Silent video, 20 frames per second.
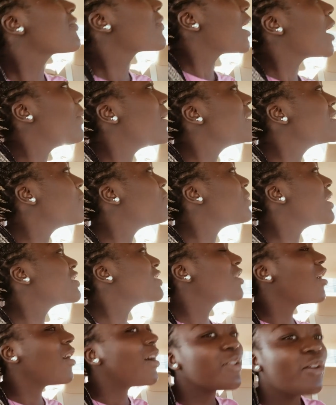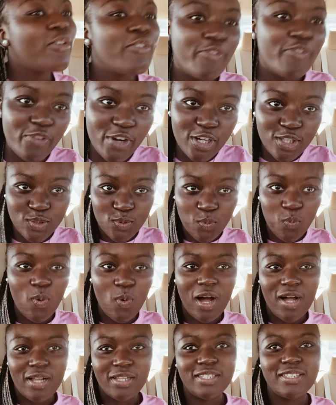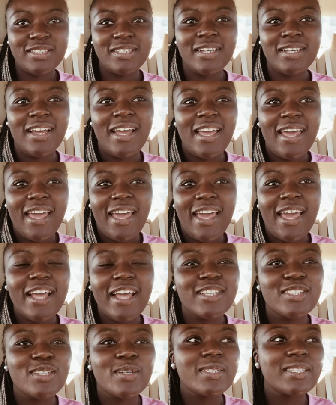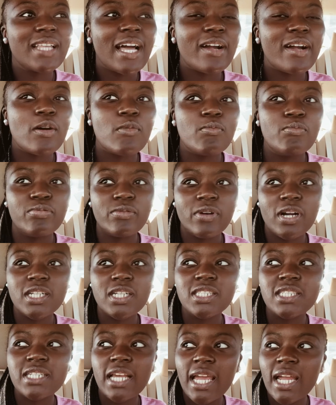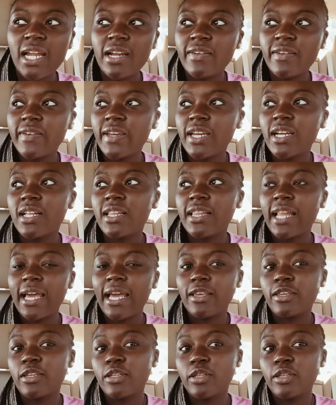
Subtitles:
what's the place called, First Watch. And so it's like a brunch area, like, you